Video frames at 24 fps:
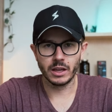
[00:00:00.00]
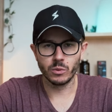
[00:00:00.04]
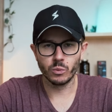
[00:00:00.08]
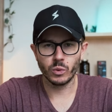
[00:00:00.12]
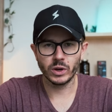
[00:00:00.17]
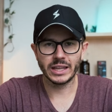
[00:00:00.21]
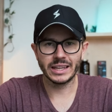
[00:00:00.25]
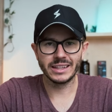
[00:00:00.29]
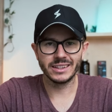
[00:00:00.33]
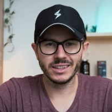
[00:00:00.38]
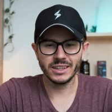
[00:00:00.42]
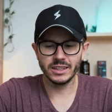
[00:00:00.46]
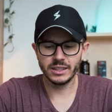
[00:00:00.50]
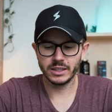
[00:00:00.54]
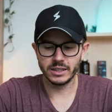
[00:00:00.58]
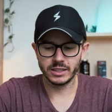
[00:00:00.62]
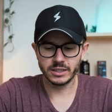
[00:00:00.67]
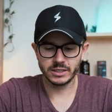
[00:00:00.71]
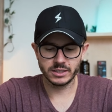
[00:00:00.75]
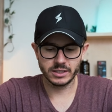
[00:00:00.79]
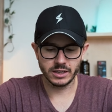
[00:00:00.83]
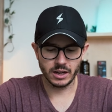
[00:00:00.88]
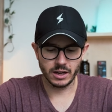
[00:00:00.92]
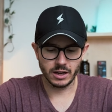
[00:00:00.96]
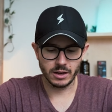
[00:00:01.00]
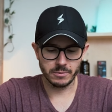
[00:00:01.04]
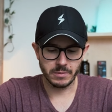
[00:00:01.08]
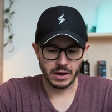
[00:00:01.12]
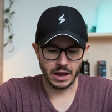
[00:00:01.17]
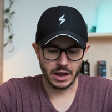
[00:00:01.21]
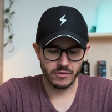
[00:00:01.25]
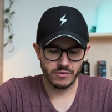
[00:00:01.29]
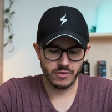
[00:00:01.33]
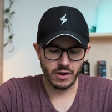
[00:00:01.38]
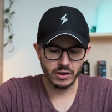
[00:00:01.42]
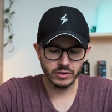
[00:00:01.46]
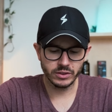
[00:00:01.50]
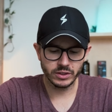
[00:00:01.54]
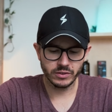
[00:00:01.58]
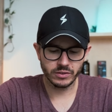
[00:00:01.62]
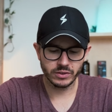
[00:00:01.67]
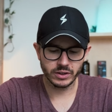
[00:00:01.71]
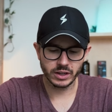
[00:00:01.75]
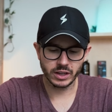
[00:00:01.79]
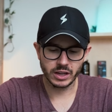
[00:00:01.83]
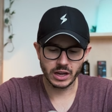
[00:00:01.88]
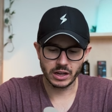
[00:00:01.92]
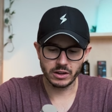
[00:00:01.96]
And what I did is uh, I found
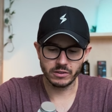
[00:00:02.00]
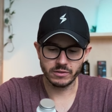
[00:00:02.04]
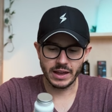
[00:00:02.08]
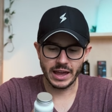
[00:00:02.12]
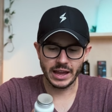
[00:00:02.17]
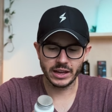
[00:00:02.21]
different kind of